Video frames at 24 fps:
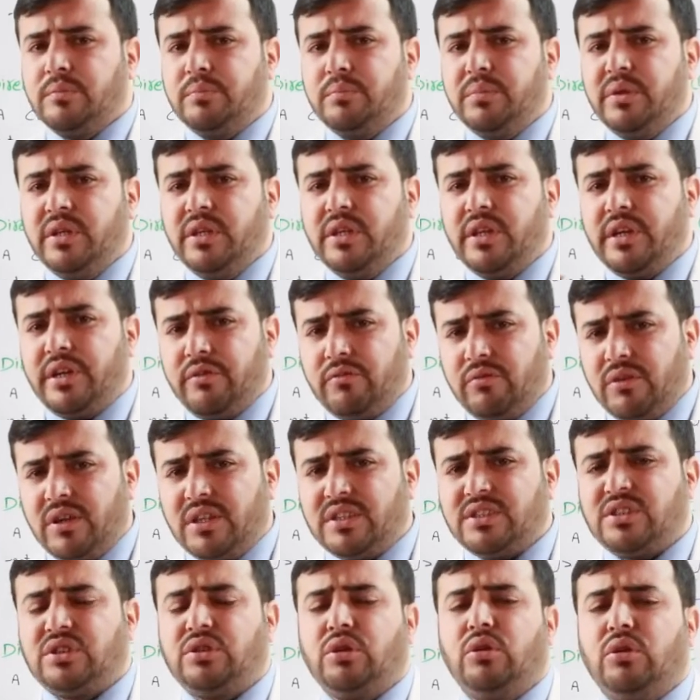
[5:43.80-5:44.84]
be
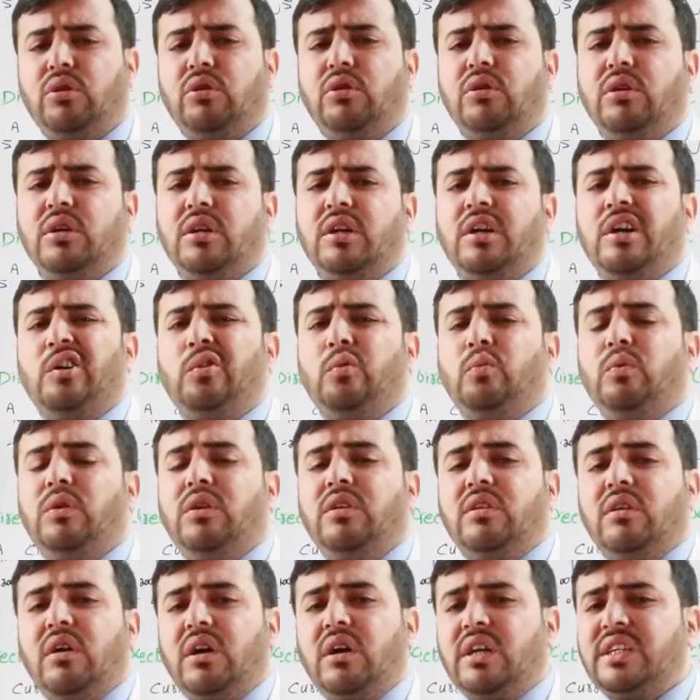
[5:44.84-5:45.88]
reversed or
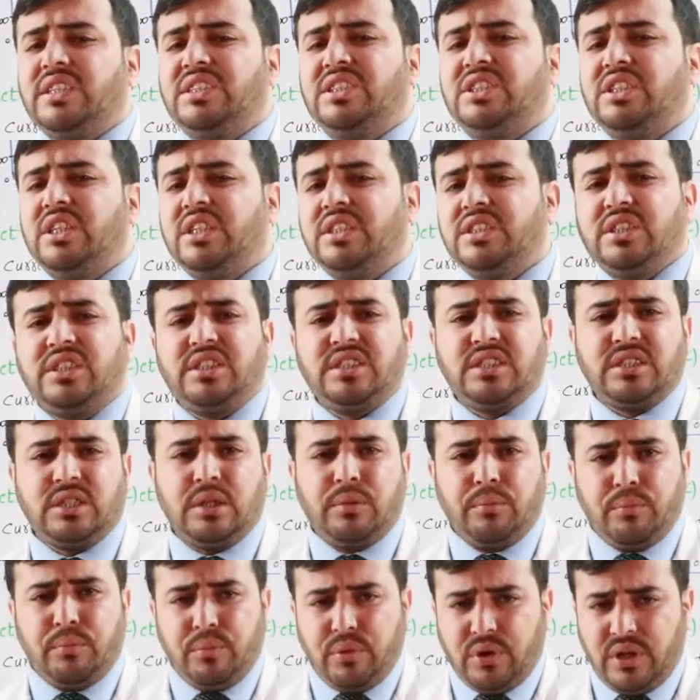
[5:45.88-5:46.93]
will not change its
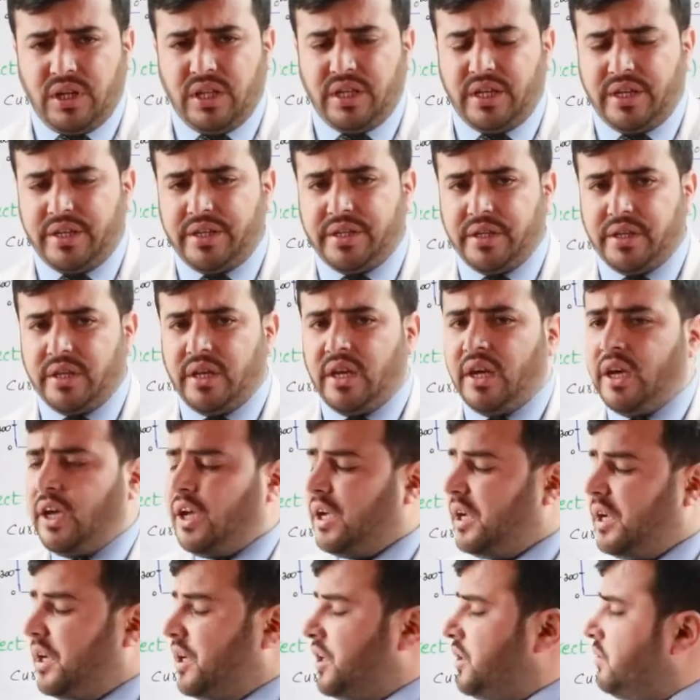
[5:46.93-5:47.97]
polarity.
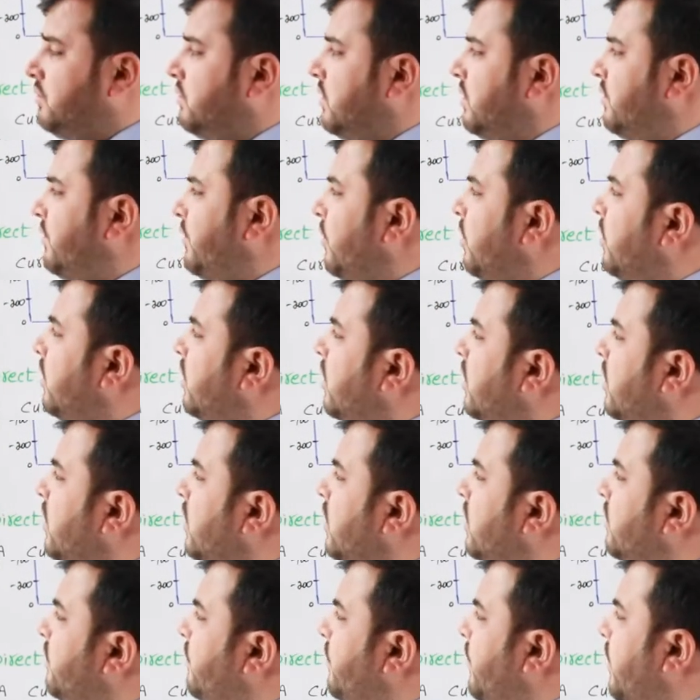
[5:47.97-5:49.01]
It will flow
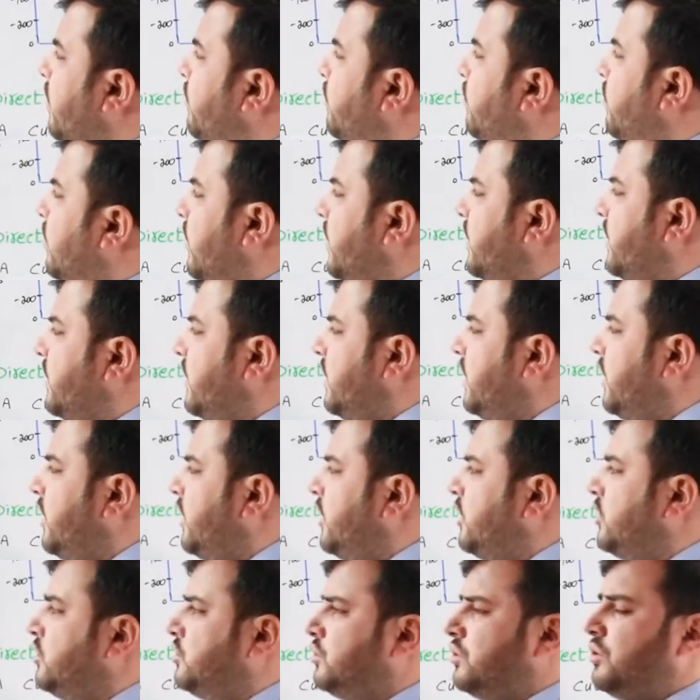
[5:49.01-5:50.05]
from point
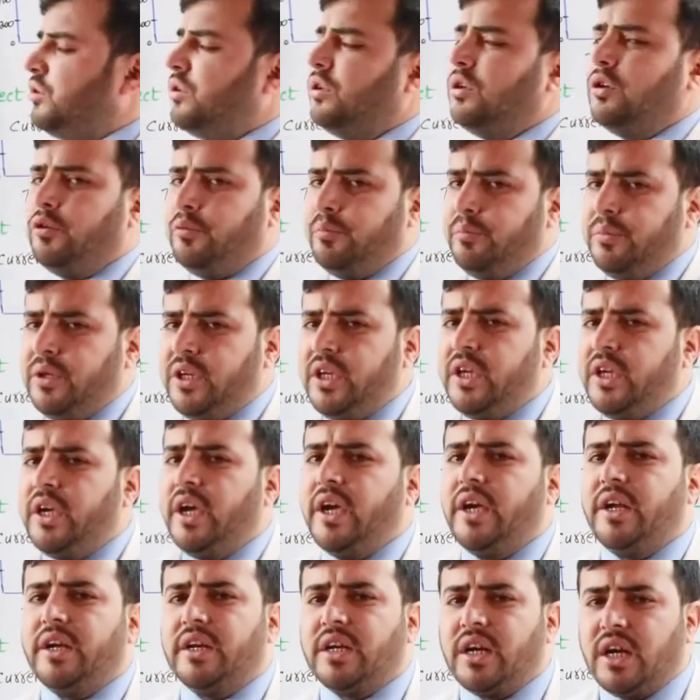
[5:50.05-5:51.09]
A to B
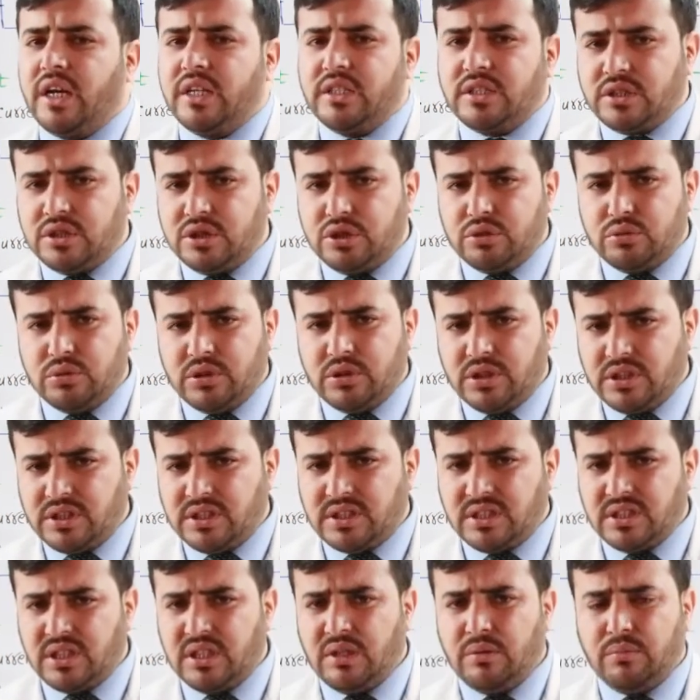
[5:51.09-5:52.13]
and continue
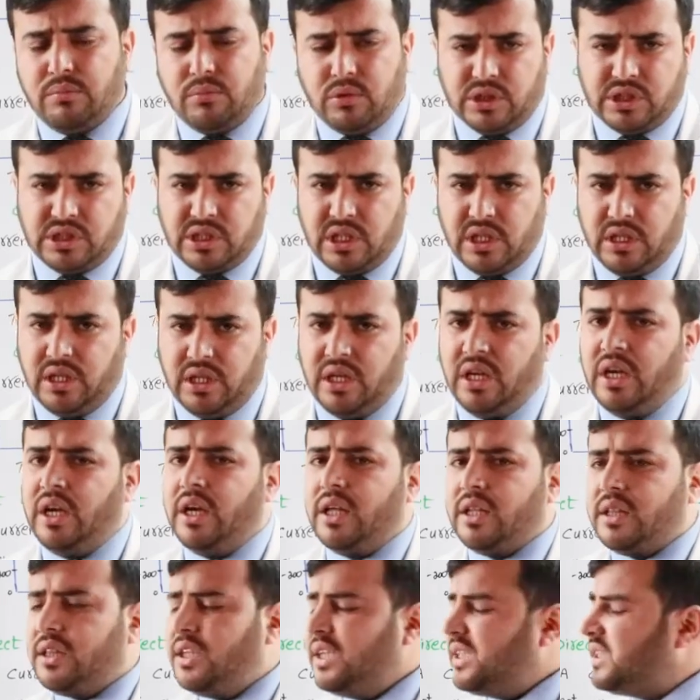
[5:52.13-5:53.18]
its motion.
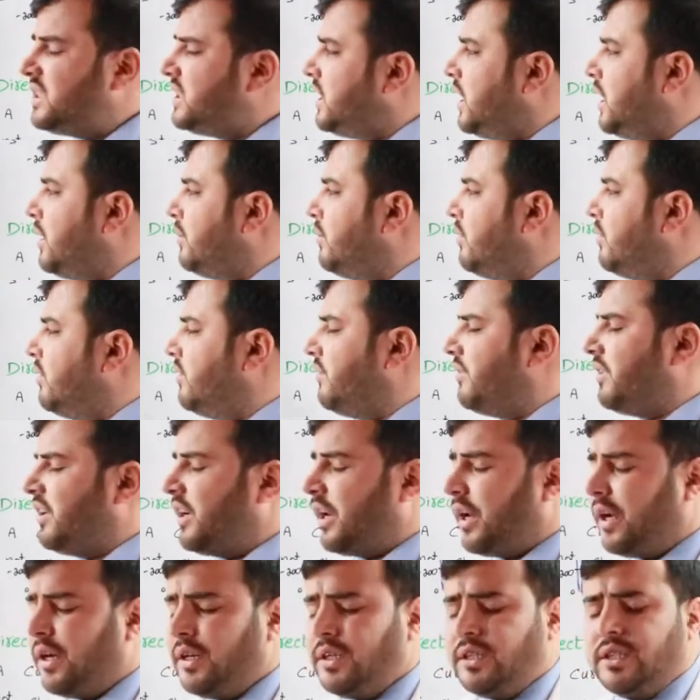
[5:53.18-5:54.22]
This type of
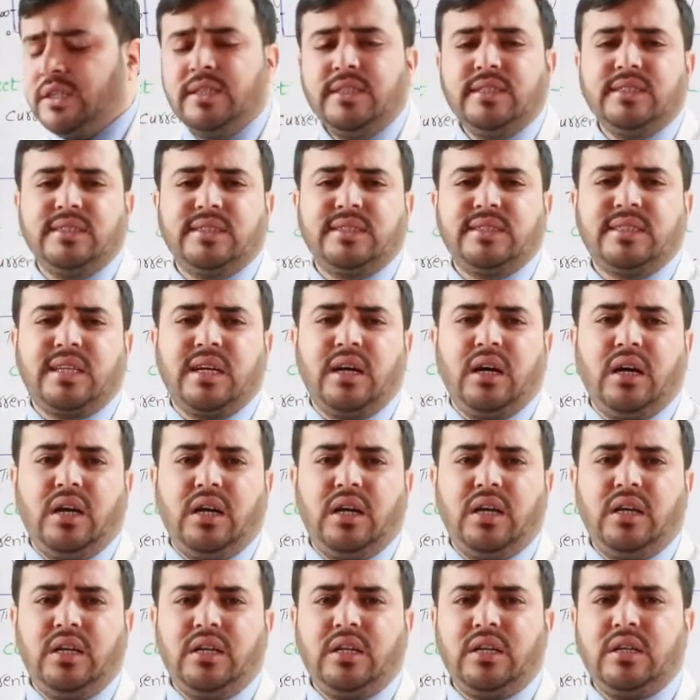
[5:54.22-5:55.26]
current is
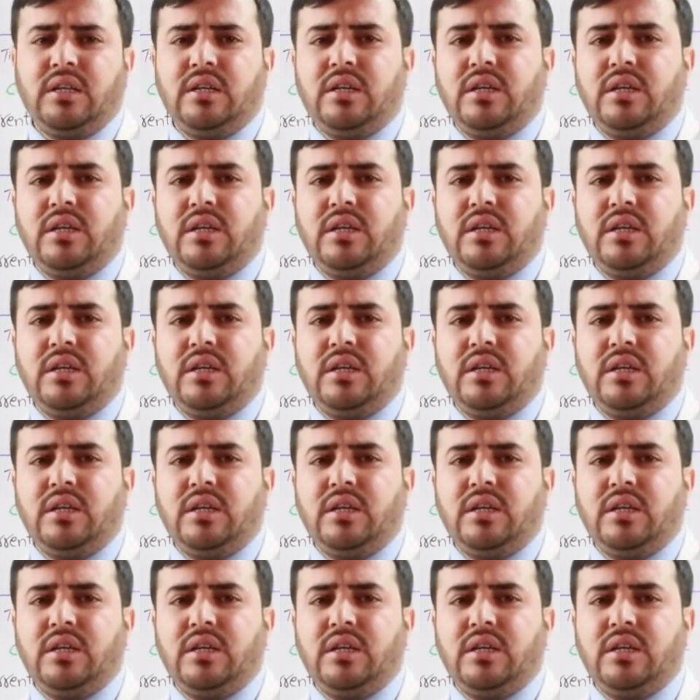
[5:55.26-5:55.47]
called